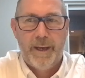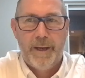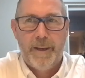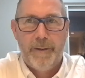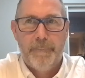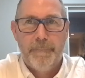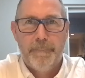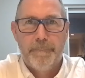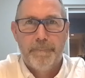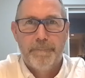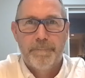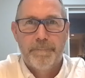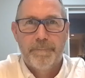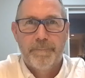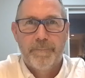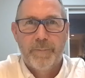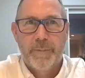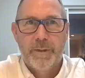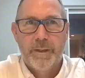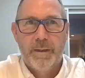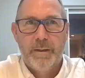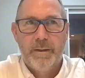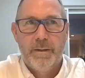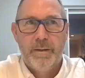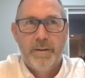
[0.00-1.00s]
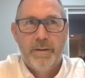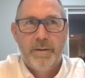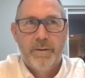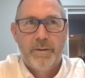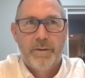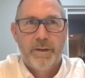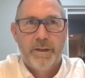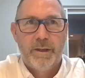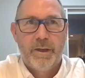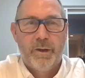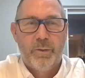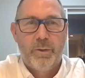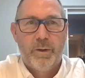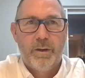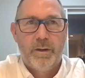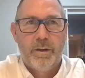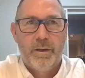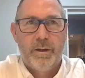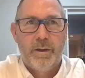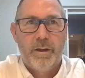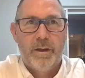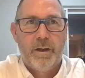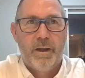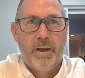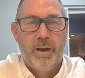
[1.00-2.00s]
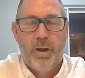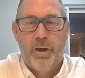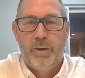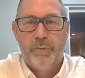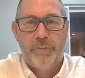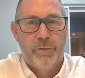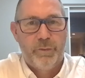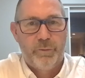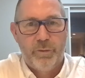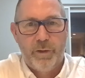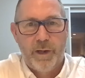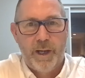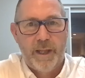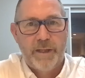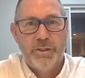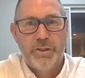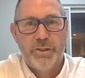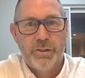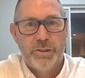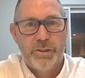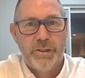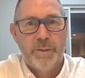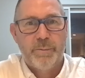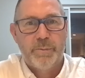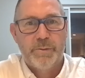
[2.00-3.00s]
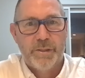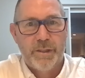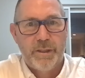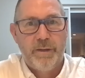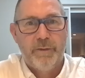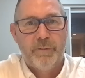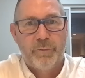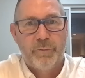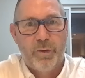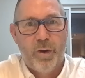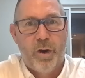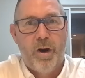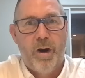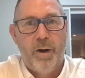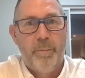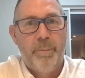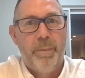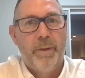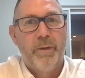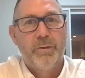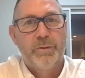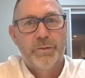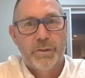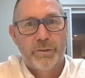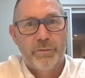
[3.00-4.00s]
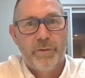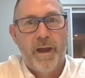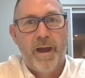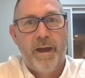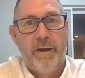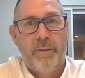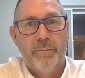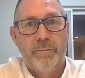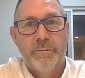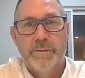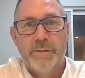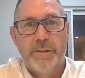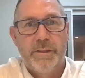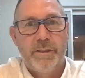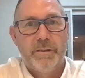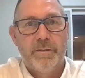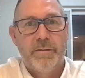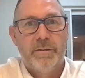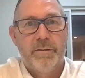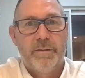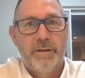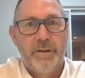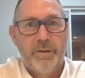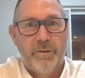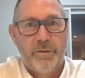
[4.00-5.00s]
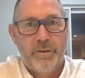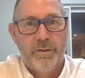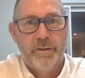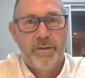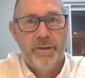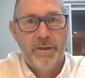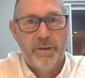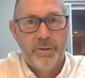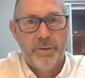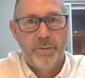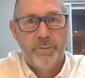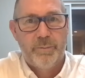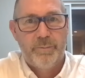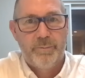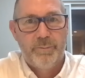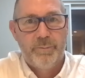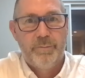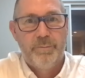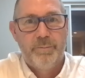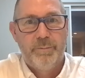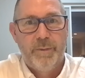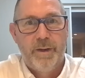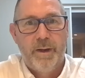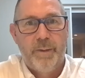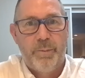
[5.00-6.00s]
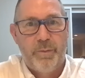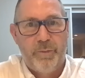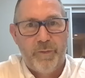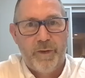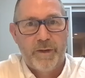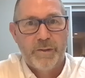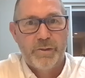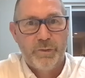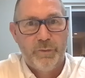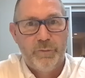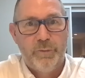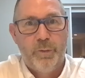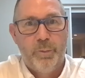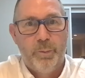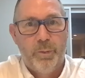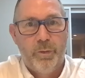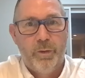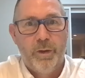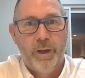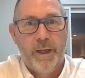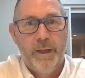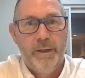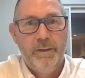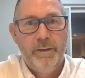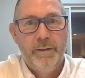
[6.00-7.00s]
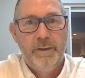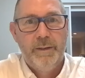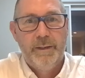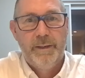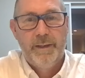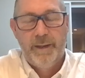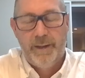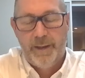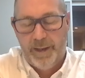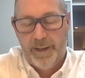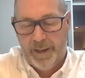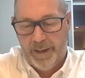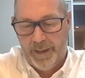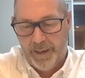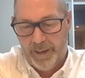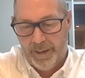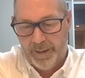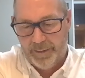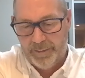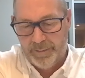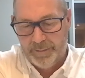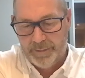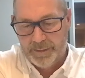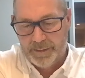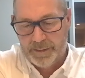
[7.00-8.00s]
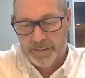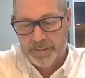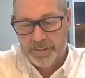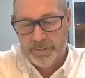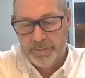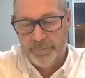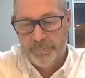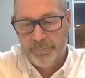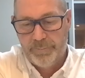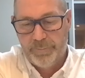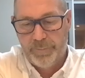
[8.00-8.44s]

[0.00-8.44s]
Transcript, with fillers: Um, you know, a, a lot of the relationships that you've got are built around you're you're you're a professional footballer, and